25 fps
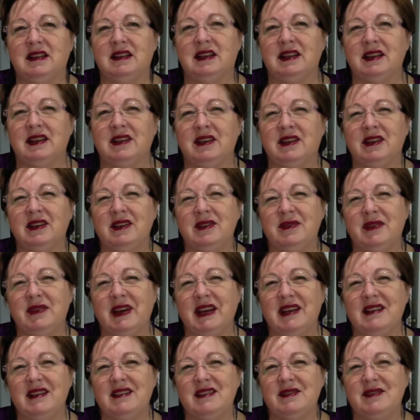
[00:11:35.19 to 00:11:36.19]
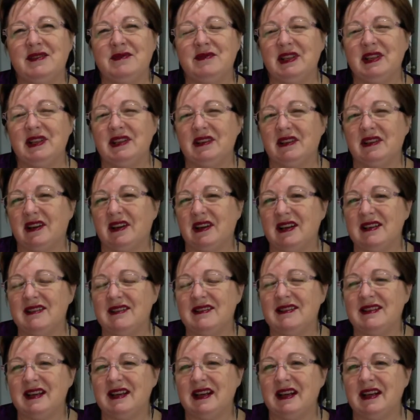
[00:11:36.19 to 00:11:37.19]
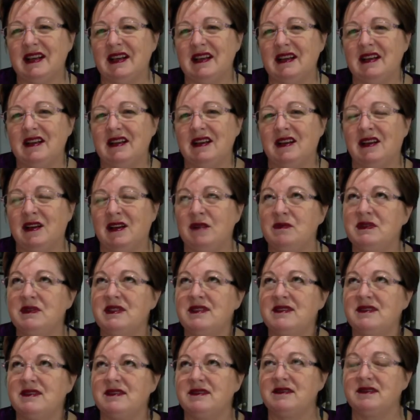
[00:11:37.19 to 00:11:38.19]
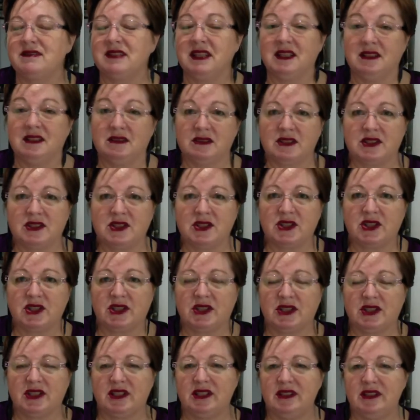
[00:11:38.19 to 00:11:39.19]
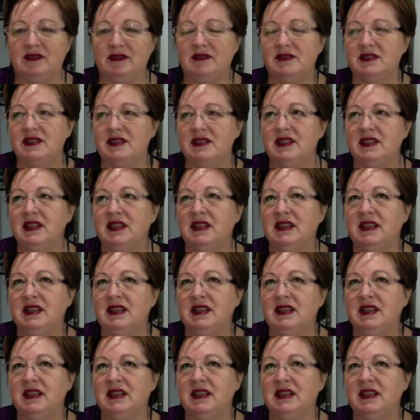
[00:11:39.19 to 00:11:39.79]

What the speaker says: I kind of had to realise that I was the eldest child,